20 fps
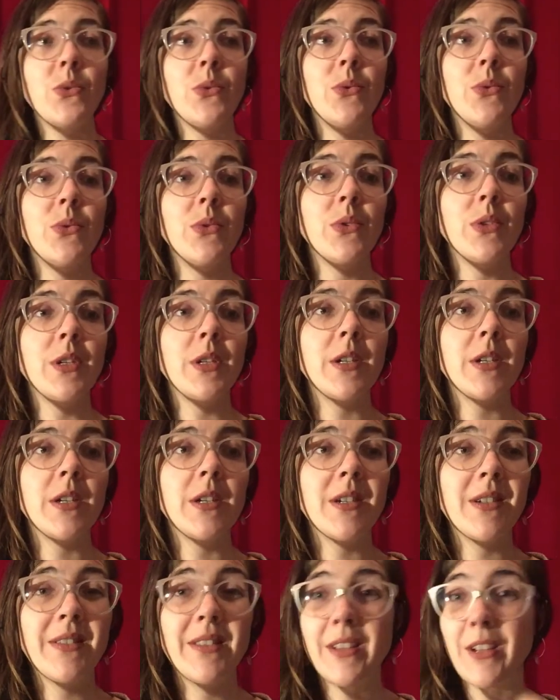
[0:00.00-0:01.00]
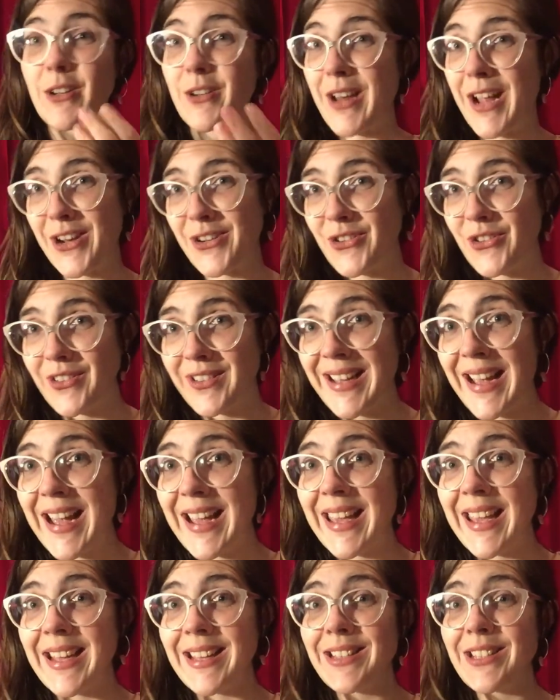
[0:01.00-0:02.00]
or her natural dye
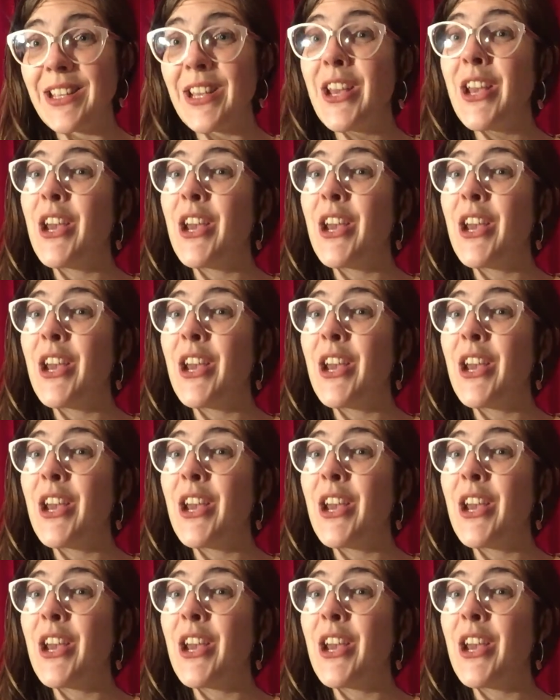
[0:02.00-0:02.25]
kits,